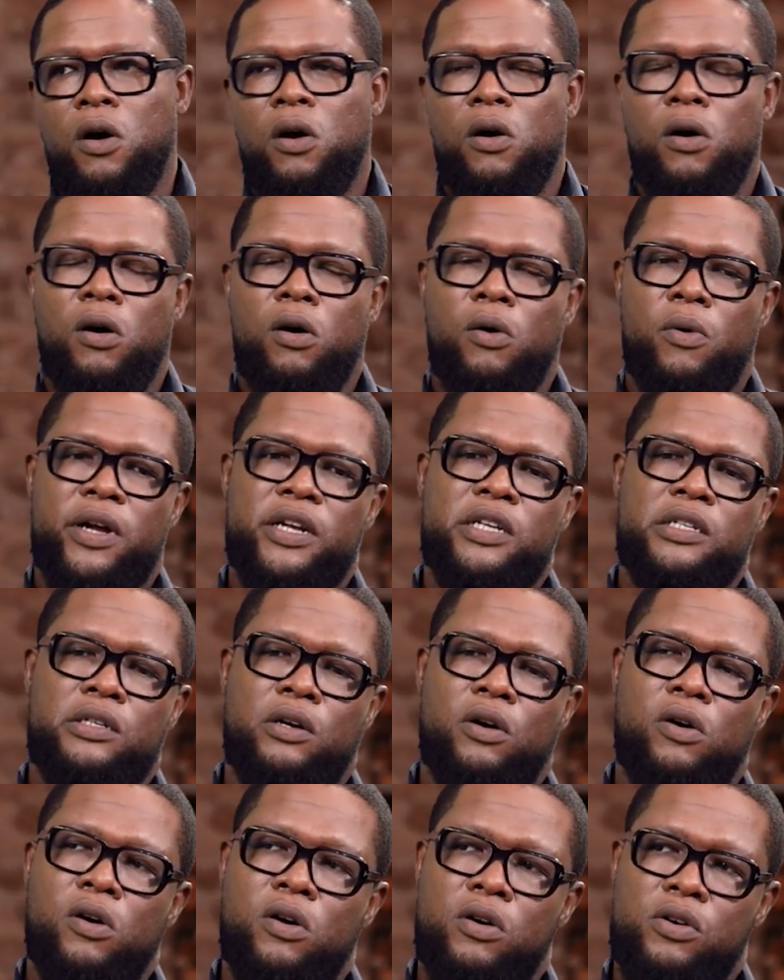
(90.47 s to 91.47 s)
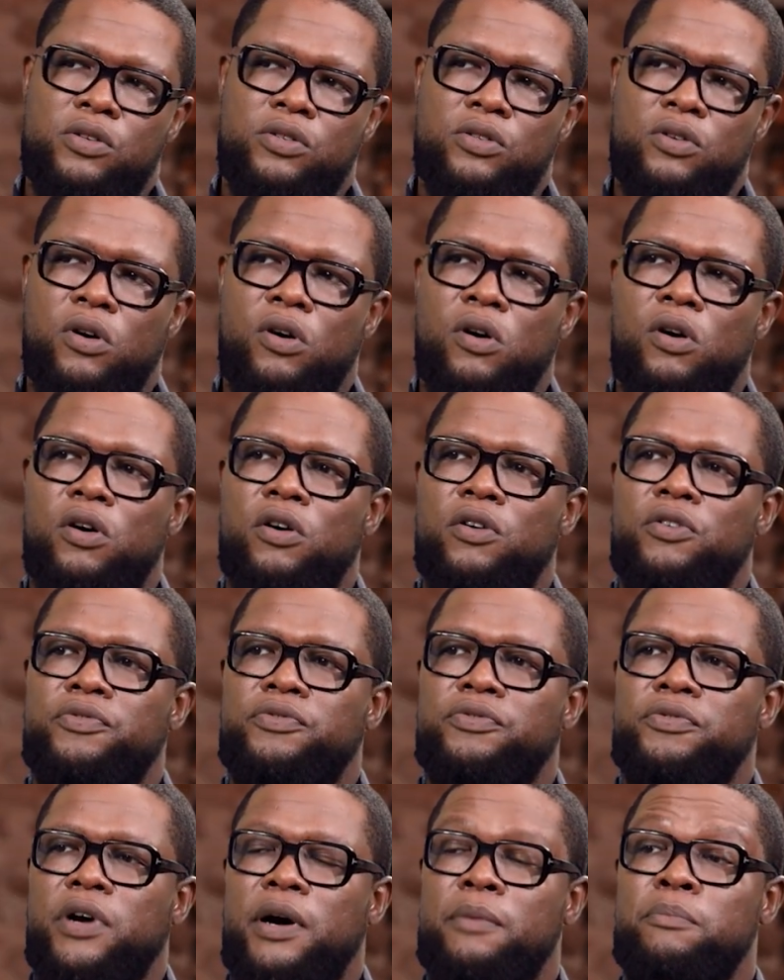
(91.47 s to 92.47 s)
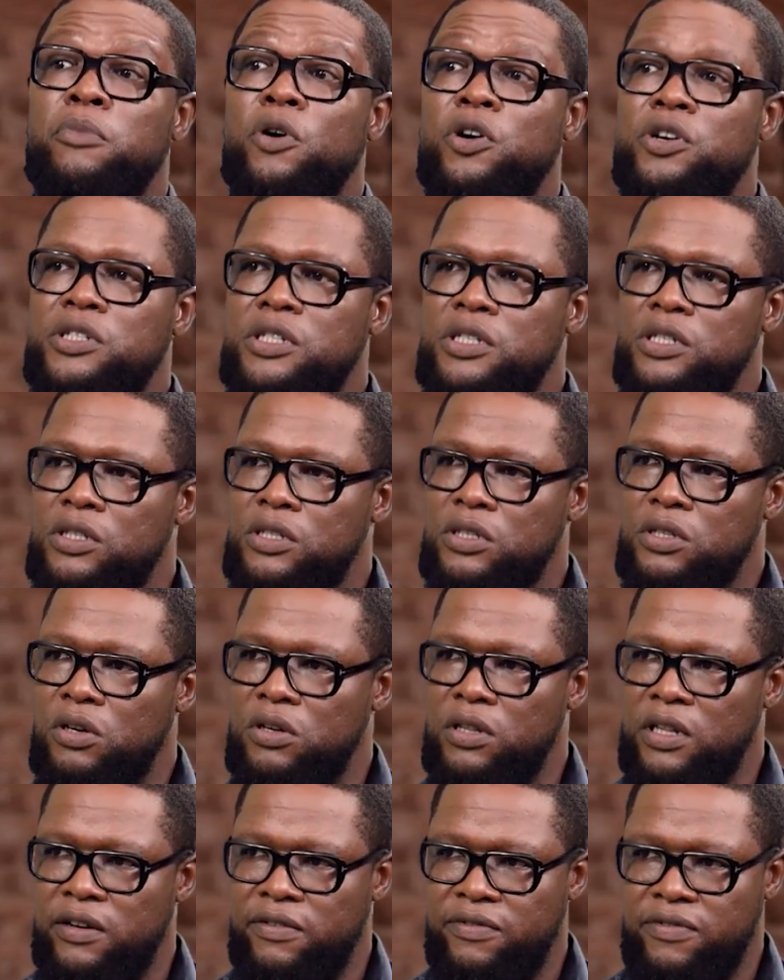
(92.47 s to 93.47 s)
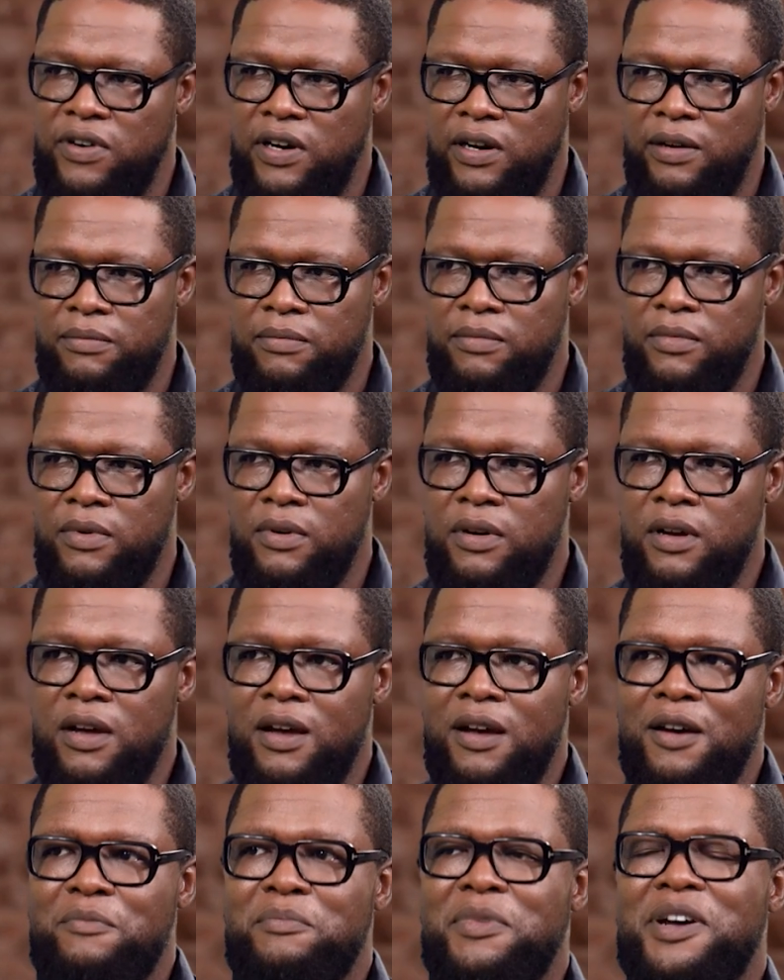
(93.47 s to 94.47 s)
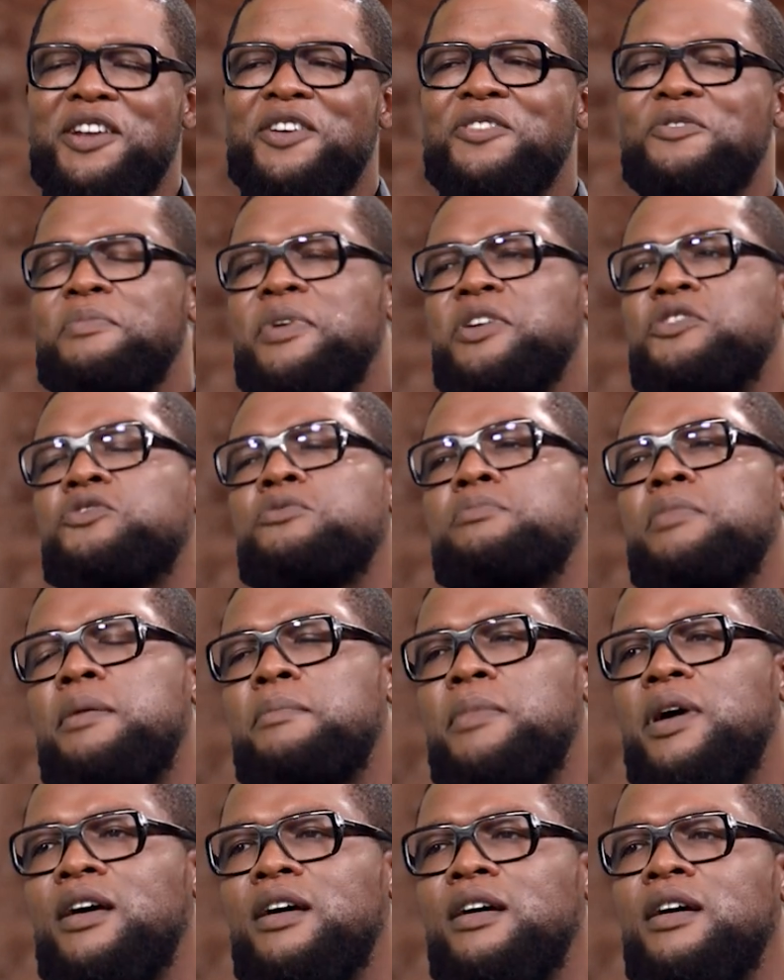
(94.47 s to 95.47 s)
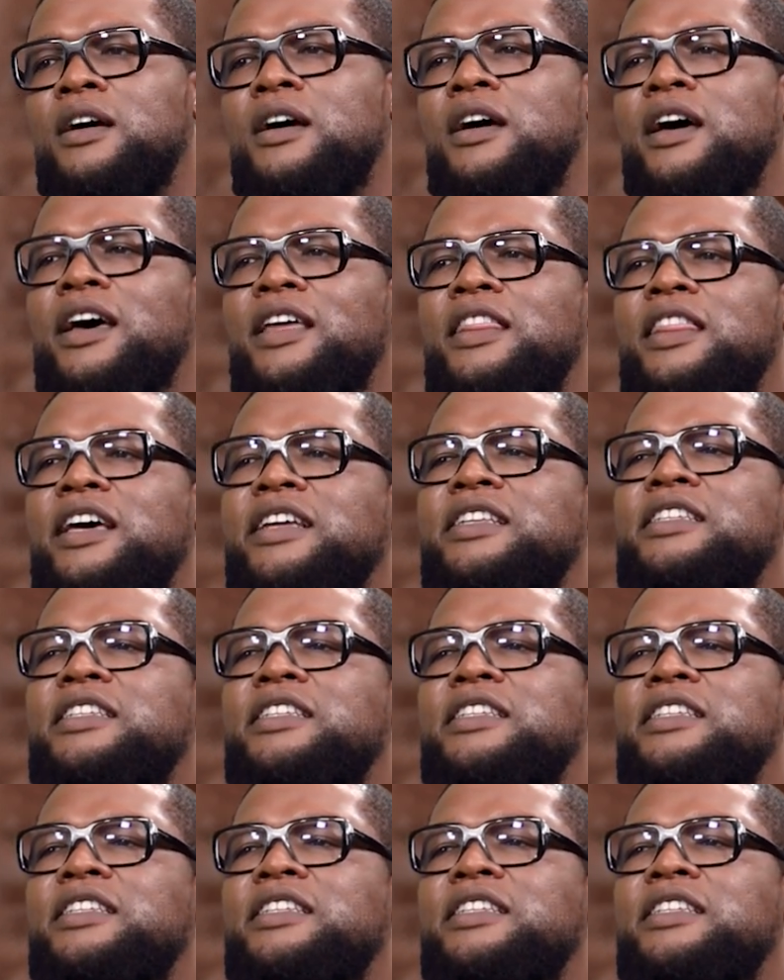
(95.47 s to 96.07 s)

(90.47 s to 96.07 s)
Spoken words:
or what is the cause of abortions on the farm. But now you must remember, there are